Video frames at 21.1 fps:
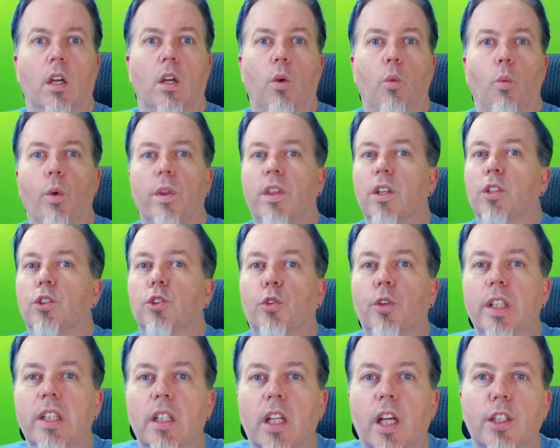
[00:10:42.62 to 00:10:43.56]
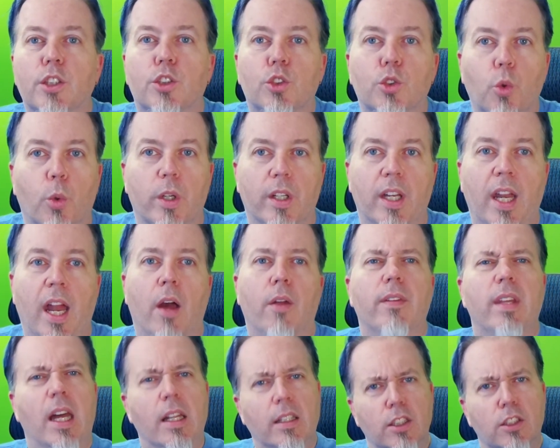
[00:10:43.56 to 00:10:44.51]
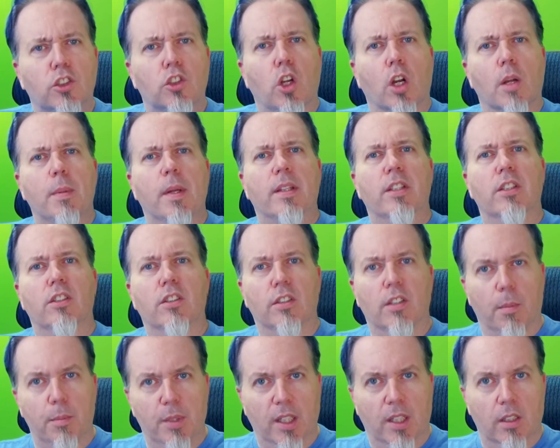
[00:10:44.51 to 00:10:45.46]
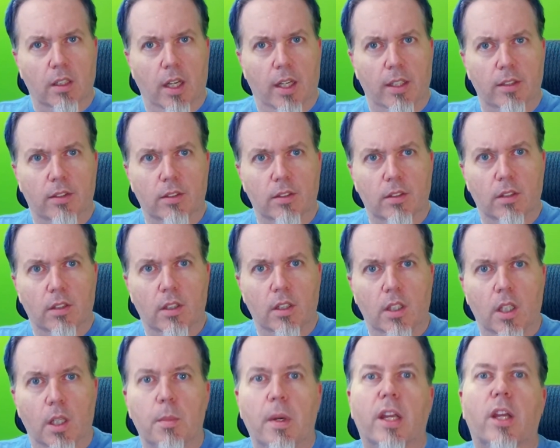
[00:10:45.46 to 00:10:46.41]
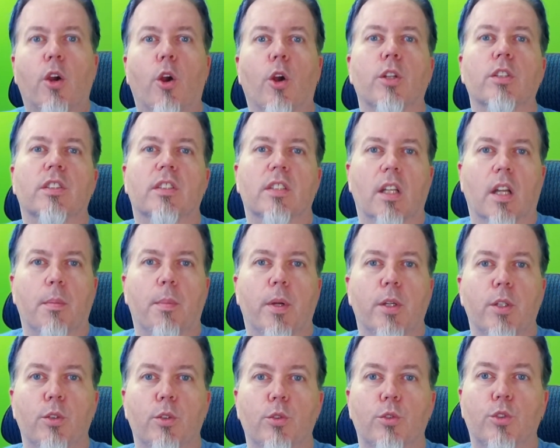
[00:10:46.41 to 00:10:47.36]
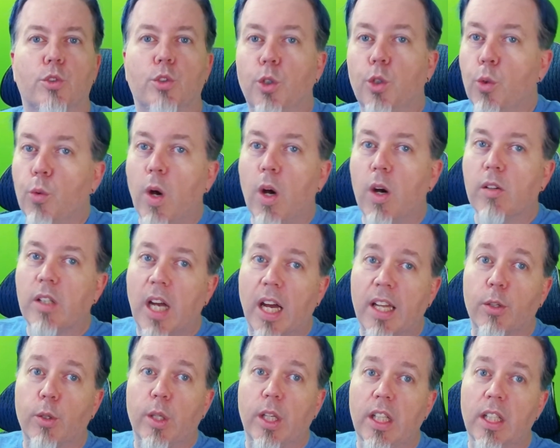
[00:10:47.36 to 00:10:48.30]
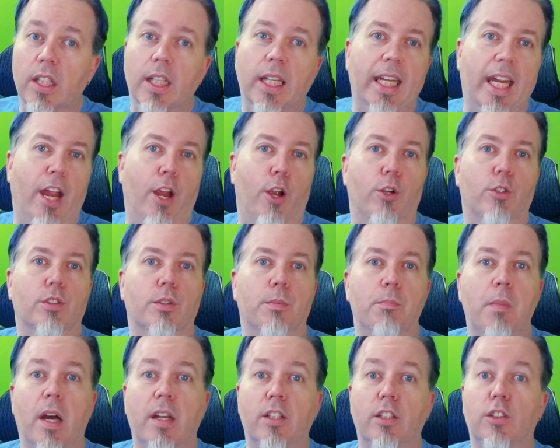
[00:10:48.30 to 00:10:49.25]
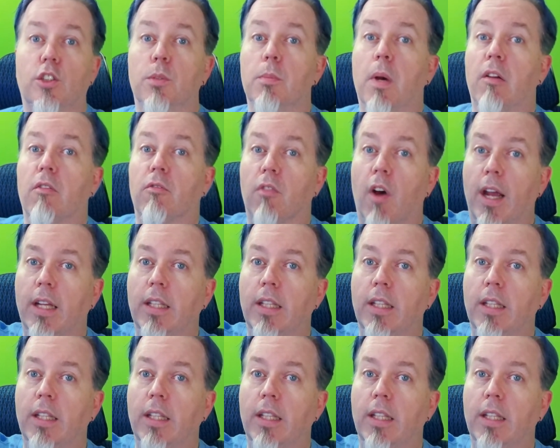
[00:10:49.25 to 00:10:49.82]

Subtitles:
With the screen lights sorted out, now let's talk about the subject lights. In my current setup, I use 2 Elgato key light arrows mounted to my right